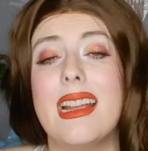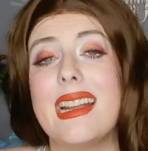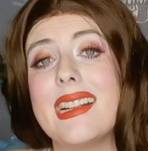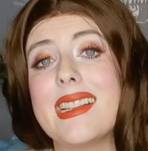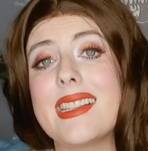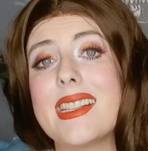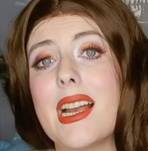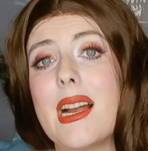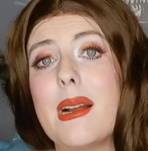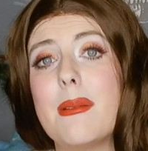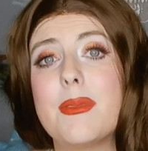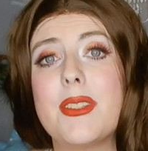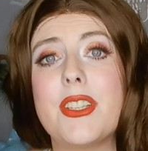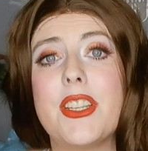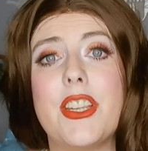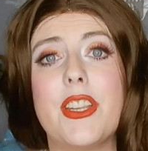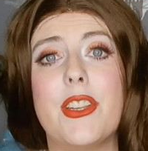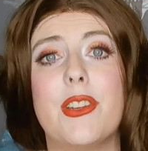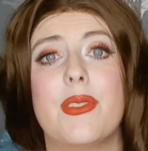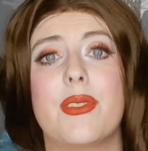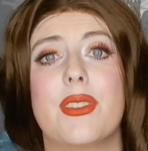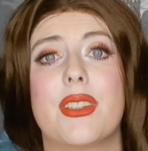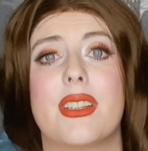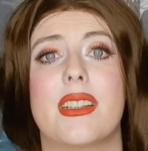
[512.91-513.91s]
It's up to
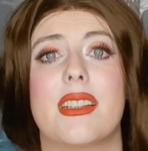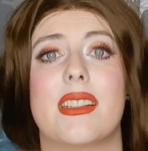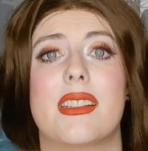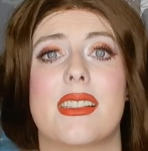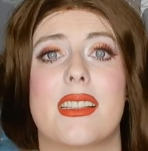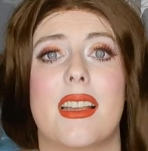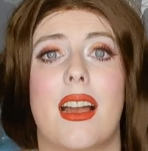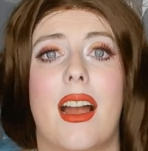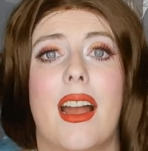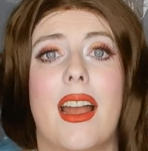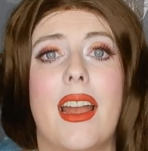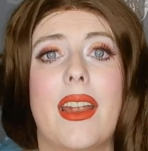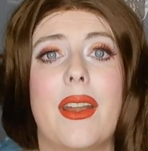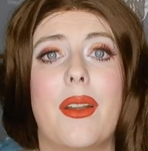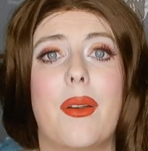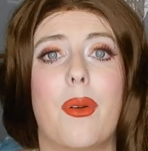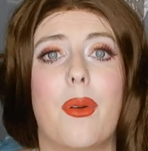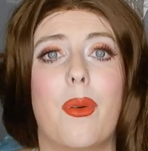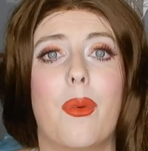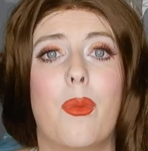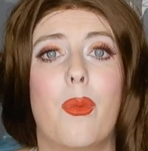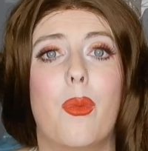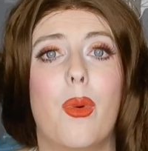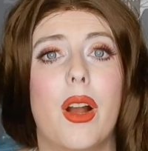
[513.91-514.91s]
you to decide
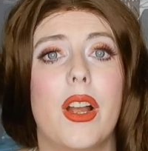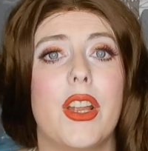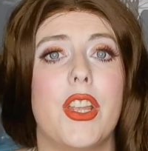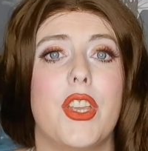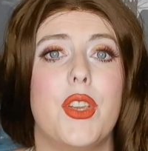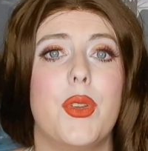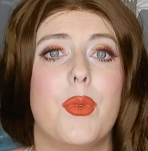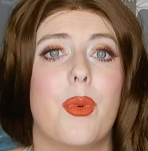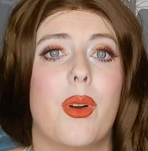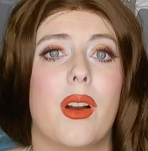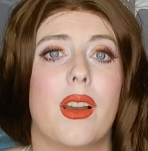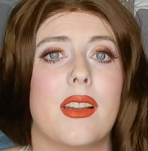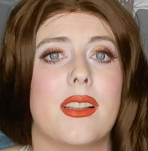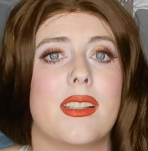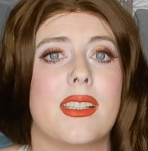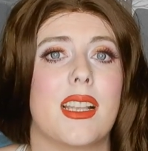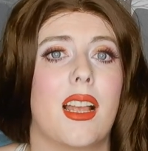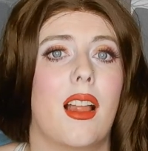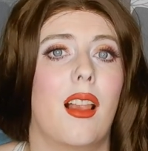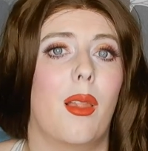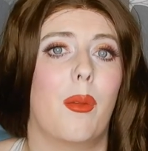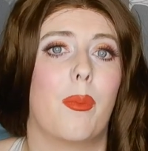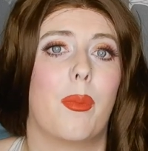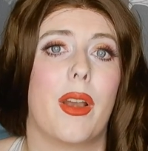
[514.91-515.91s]
what you want to
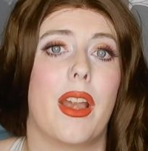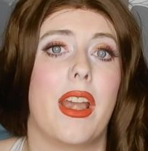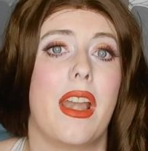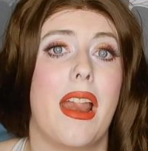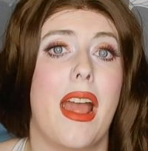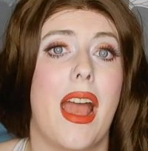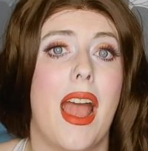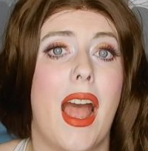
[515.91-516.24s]
celebrate,